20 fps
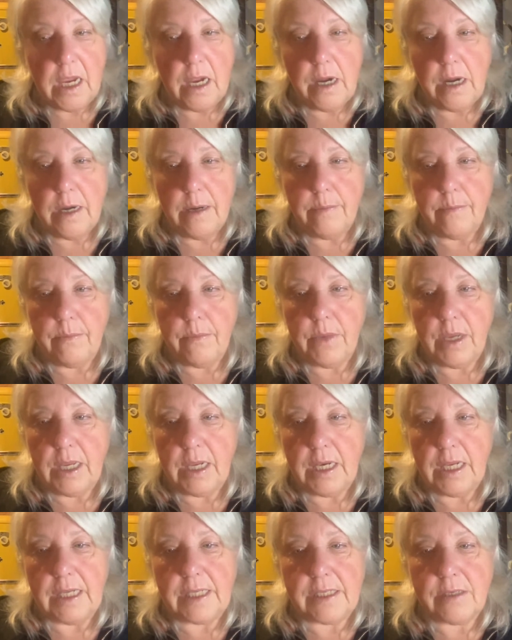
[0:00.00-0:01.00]
And
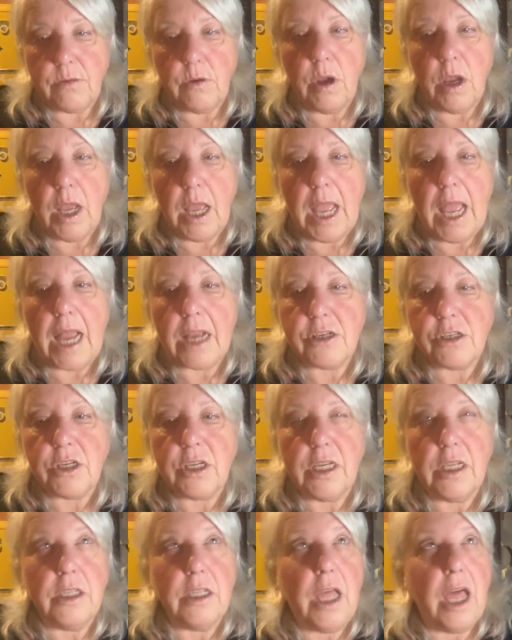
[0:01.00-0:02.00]
it's
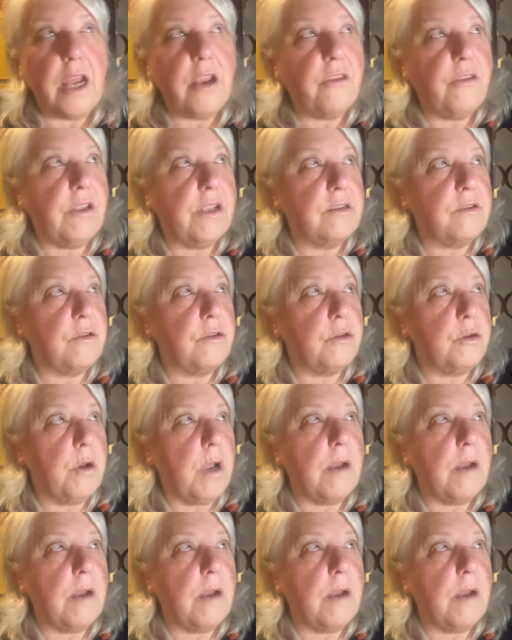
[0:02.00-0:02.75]
actually a lot of things are so.